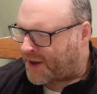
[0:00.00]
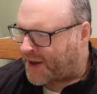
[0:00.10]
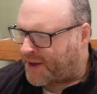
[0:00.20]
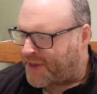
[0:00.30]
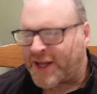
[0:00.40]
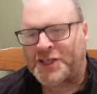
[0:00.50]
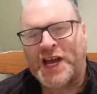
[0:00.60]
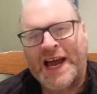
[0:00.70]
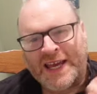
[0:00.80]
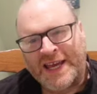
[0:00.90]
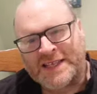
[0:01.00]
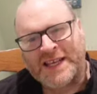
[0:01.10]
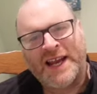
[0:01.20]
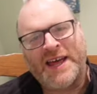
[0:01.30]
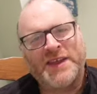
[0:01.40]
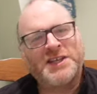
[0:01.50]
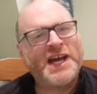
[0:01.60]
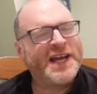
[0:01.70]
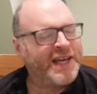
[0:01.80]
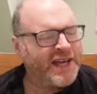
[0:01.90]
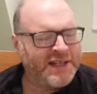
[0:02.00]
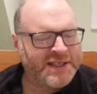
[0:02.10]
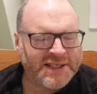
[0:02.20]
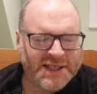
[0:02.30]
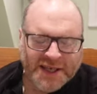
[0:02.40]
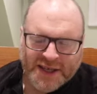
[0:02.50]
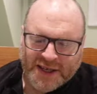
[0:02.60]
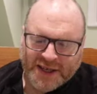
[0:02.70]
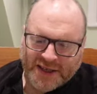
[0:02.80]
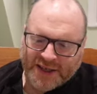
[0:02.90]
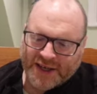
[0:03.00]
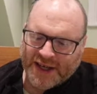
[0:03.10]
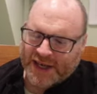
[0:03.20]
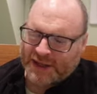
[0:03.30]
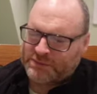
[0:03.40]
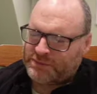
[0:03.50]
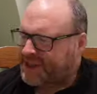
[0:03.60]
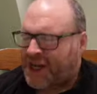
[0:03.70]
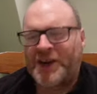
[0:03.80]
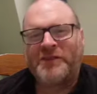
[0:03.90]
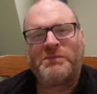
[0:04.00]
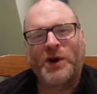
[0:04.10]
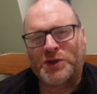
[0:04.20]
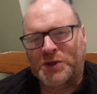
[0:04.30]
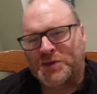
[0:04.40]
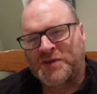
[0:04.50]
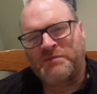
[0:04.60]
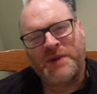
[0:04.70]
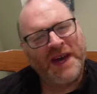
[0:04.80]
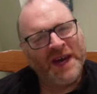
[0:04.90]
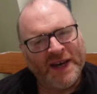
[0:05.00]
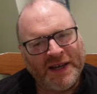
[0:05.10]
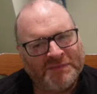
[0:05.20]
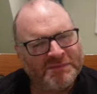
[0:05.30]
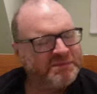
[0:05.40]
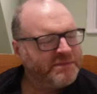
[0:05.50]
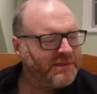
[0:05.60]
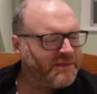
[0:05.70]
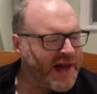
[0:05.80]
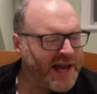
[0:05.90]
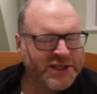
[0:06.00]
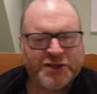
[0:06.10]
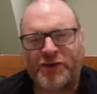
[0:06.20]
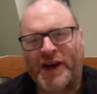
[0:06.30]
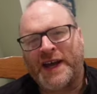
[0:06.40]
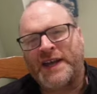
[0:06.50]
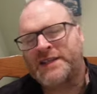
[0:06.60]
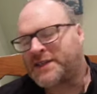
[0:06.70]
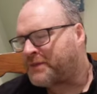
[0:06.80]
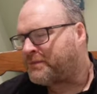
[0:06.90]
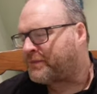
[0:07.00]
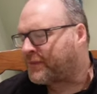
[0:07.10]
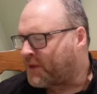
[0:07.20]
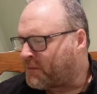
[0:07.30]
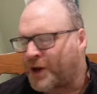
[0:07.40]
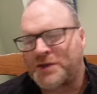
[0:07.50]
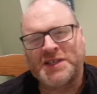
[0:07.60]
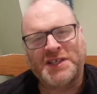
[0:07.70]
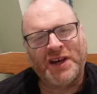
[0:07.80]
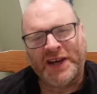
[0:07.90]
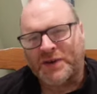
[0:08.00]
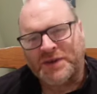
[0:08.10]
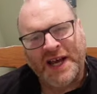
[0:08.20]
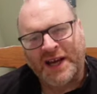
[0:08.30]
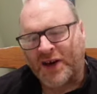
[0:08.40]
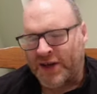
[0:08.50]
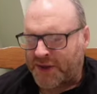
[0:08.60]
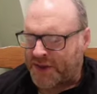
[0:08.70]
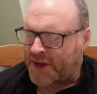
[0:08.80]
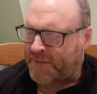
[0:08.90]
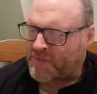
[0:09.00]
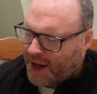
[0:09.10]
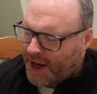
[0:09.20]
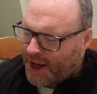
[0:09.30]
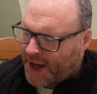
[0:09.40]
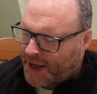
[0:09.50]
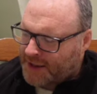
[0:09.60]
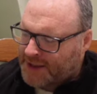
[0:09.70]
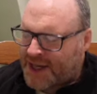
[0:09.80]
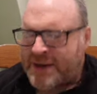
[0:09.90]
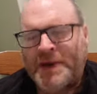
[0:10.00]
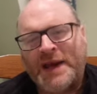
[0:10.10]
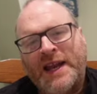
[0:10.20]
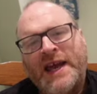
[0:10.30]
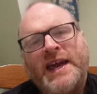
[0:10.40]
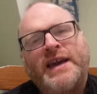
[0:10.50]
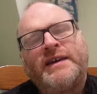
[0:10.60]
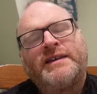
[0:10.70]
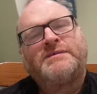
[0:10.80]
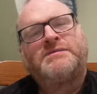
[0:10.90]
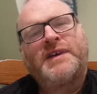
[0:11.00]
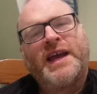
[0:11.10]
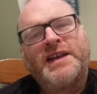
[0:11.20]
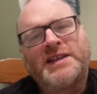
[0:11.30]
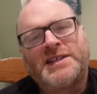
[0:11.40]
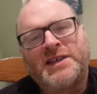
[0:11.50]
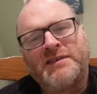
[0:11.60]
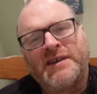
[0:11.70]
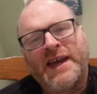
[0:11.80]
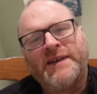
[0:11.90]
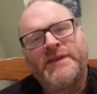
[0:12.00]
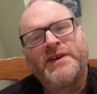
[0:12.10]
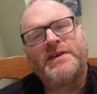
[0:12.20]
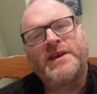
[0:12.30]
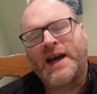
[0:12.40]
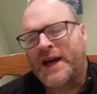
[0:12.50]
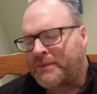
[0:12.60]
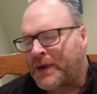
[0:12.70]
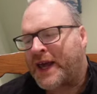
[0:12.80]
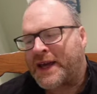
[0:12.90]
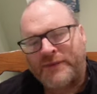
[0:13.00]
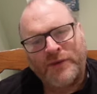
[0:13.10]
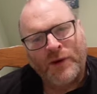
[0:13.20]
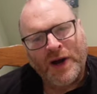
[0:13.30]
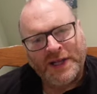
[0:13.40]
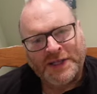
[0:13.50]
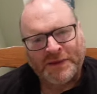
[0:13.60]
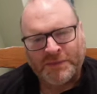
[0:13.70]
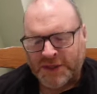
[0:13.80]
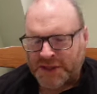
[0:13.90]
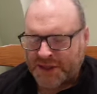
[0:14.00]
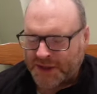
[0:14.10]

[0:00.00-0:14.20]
their jackets, their leather jackets, kind of bottles of beer, ashtrays, motorcycles, that kind of thing. Seemingly innocent, even playful items,